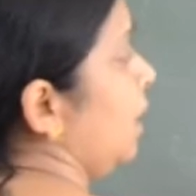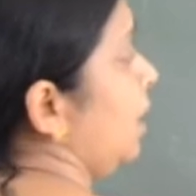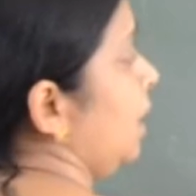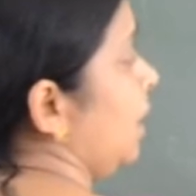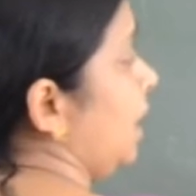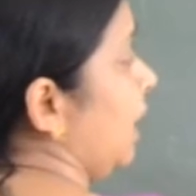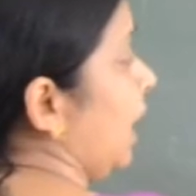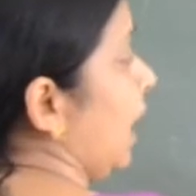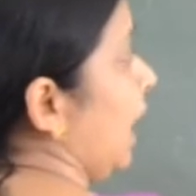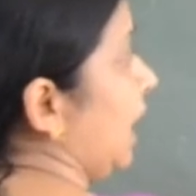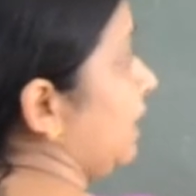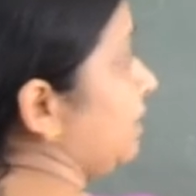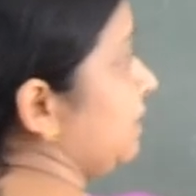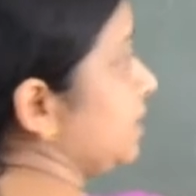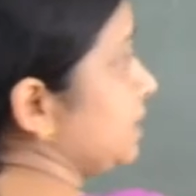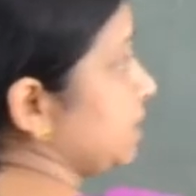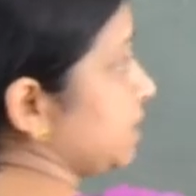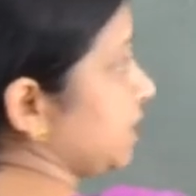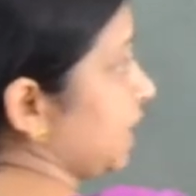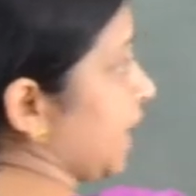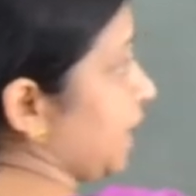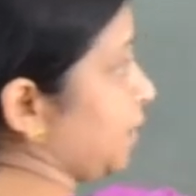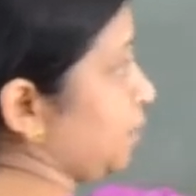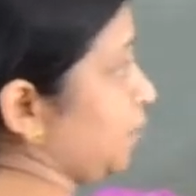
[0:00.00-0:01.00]
and this
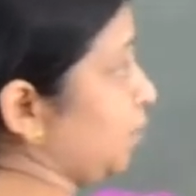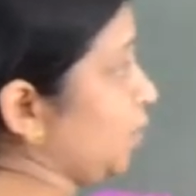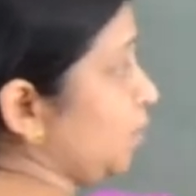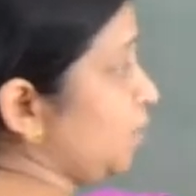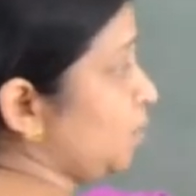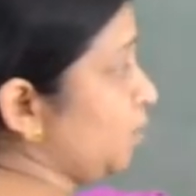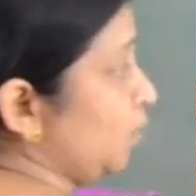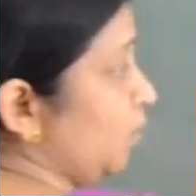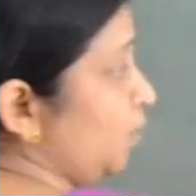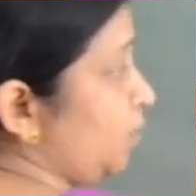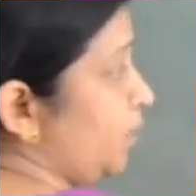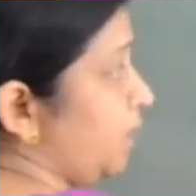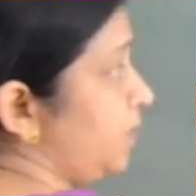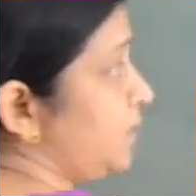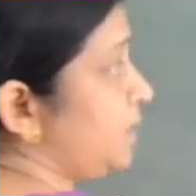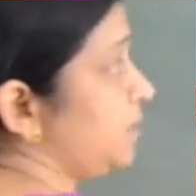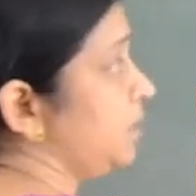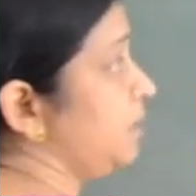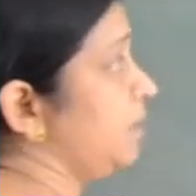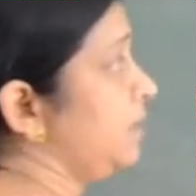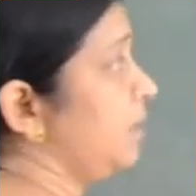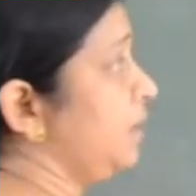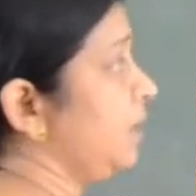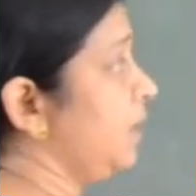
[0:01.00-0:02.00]
dipole moment
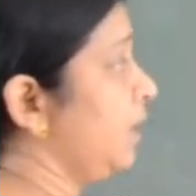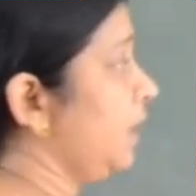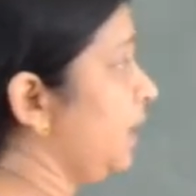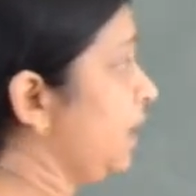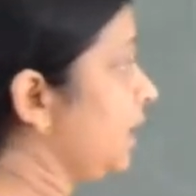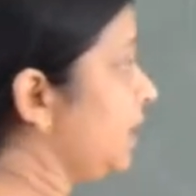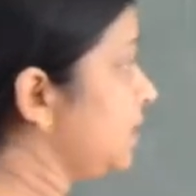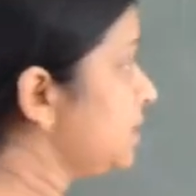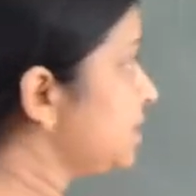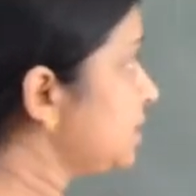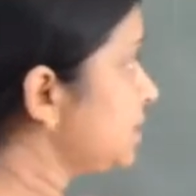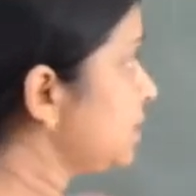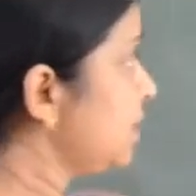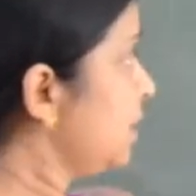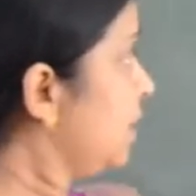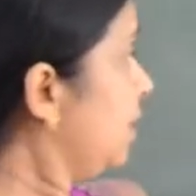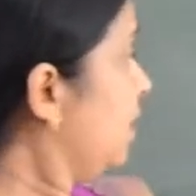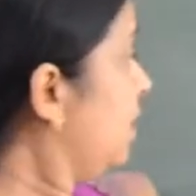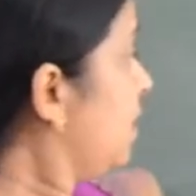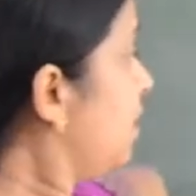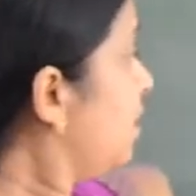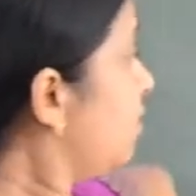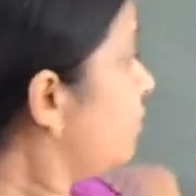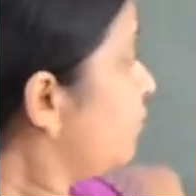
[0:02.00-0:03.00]
is,
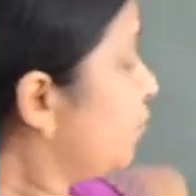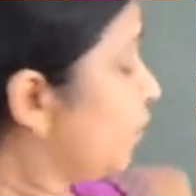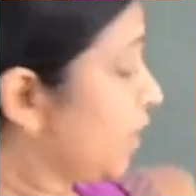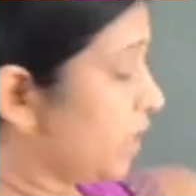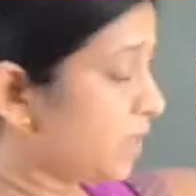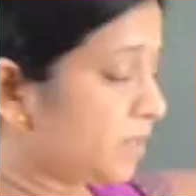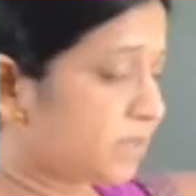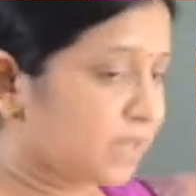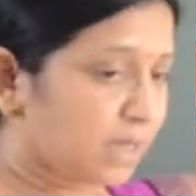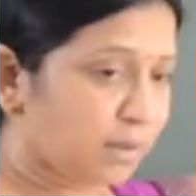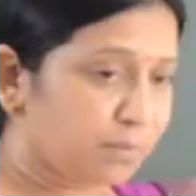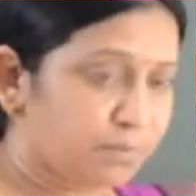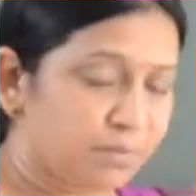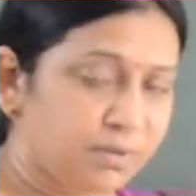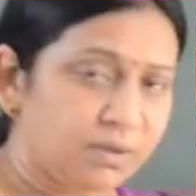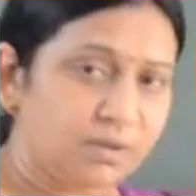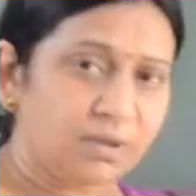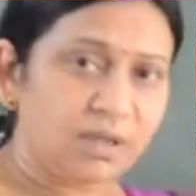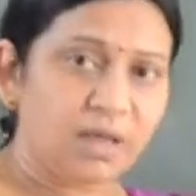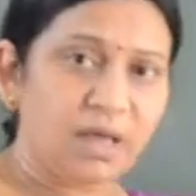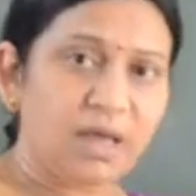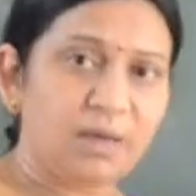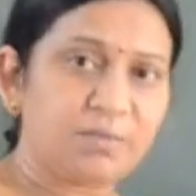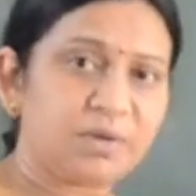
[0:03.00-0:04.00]
for example,
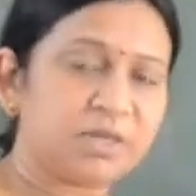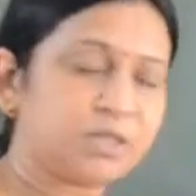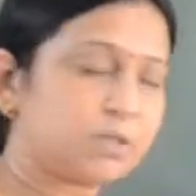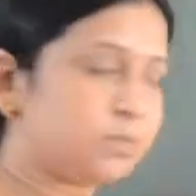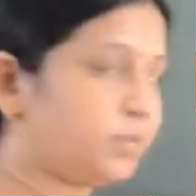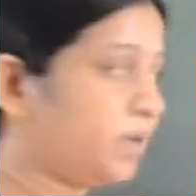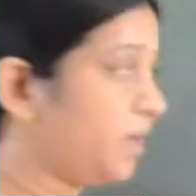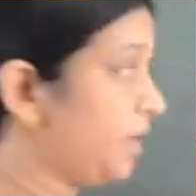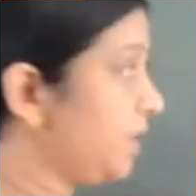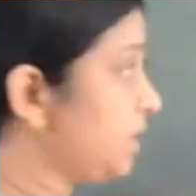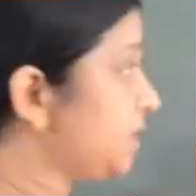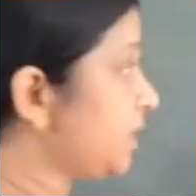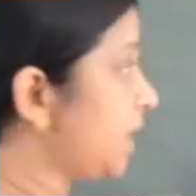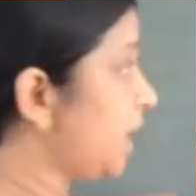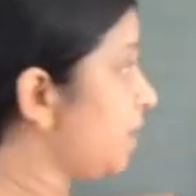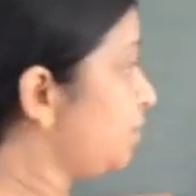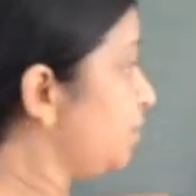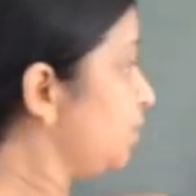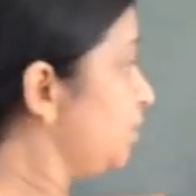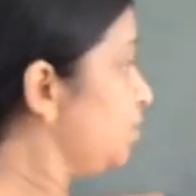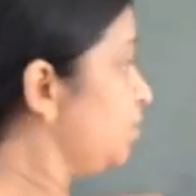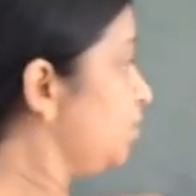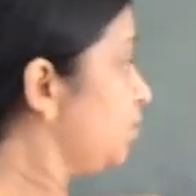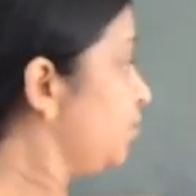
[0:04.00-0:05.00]
I am explaining
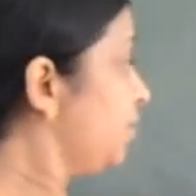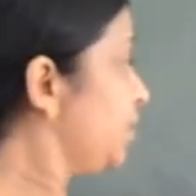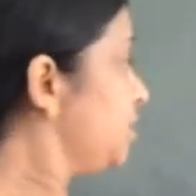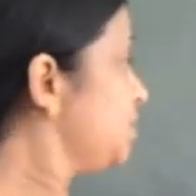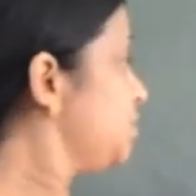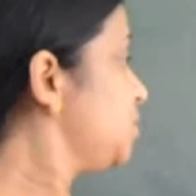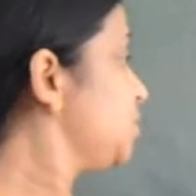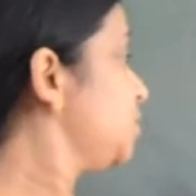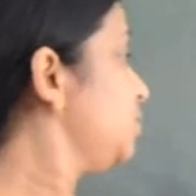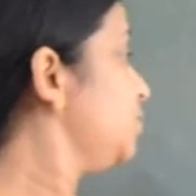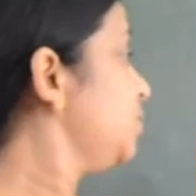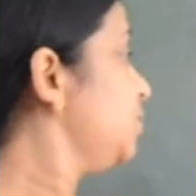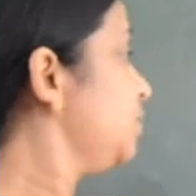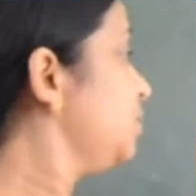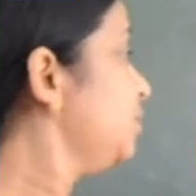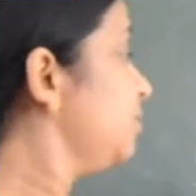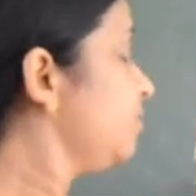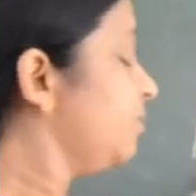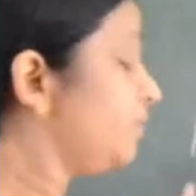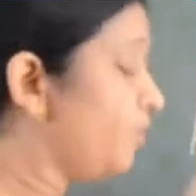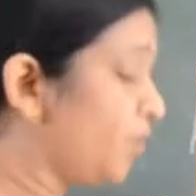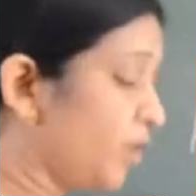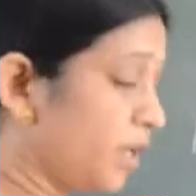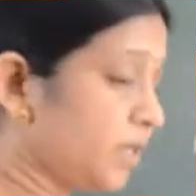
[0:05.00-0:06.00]
dipole moment. So,
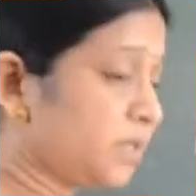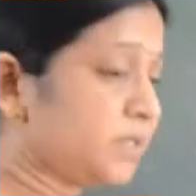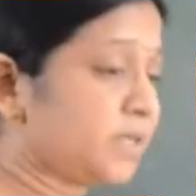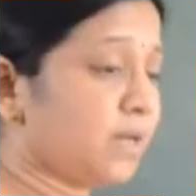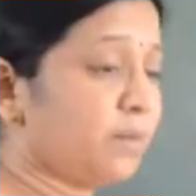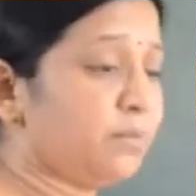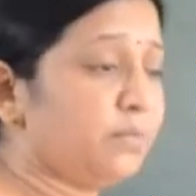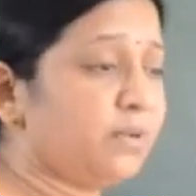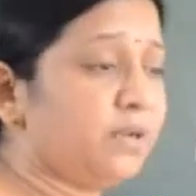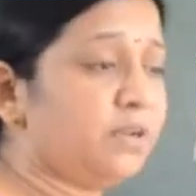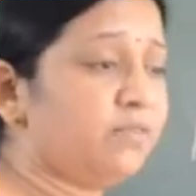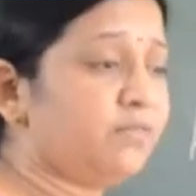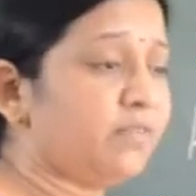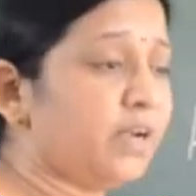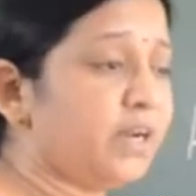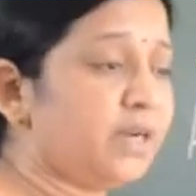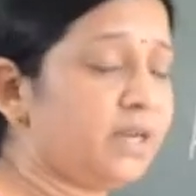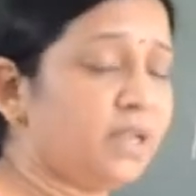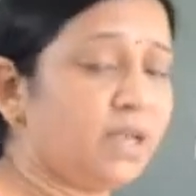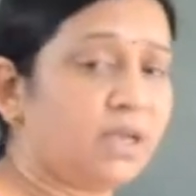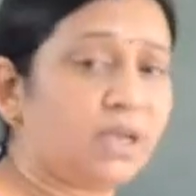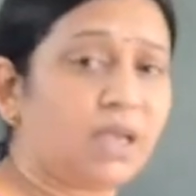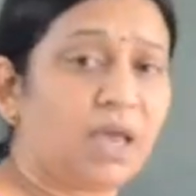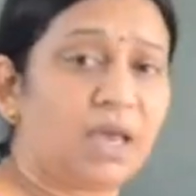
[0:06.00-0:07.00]
for example, if I
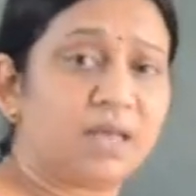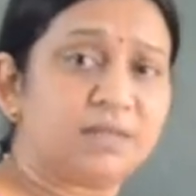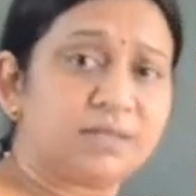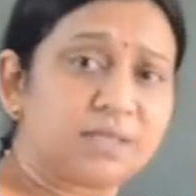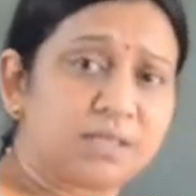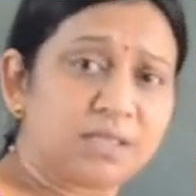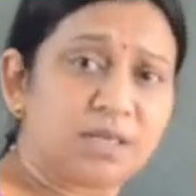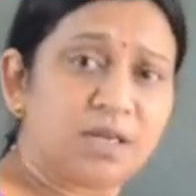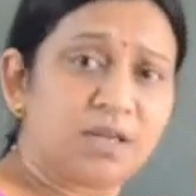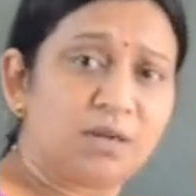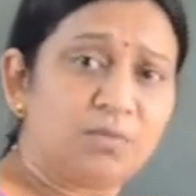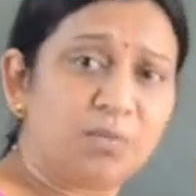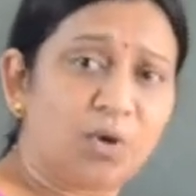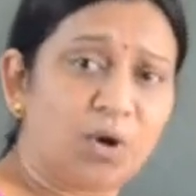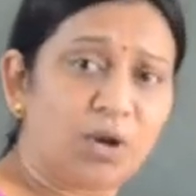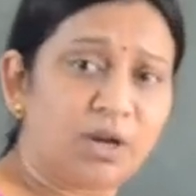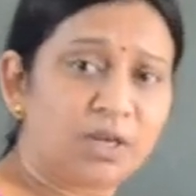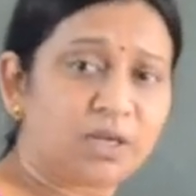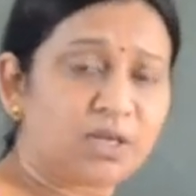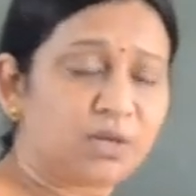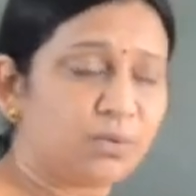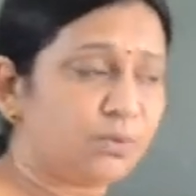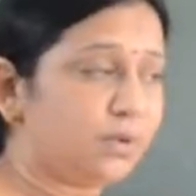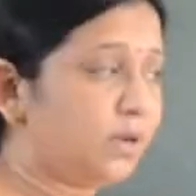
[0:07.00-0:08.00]
take HCl
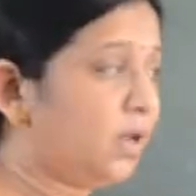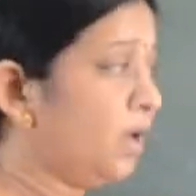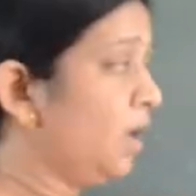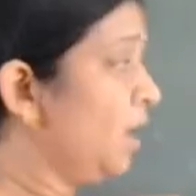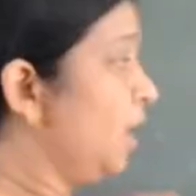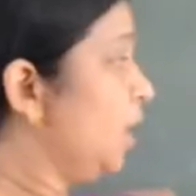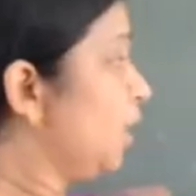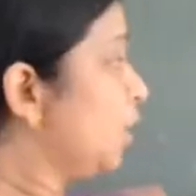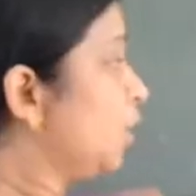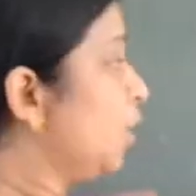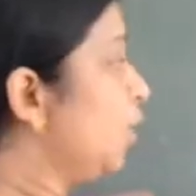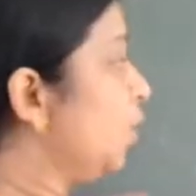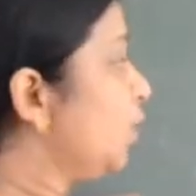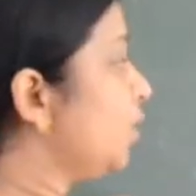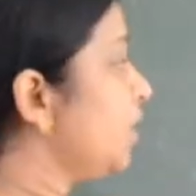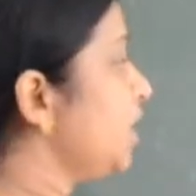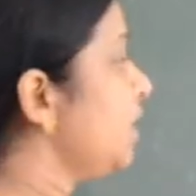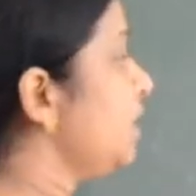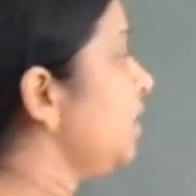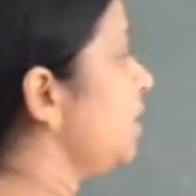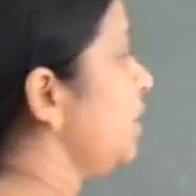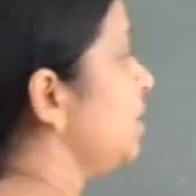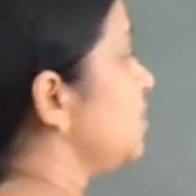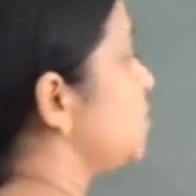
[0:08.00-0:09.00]
molecule,
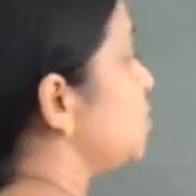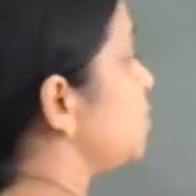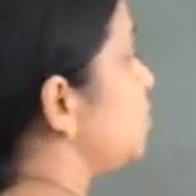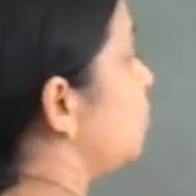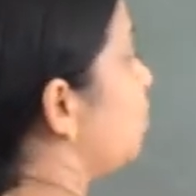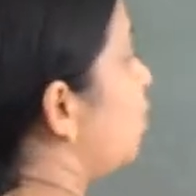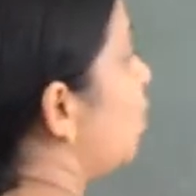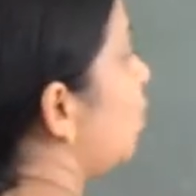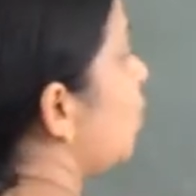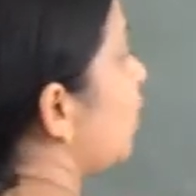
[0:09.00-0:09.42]
chlorine is more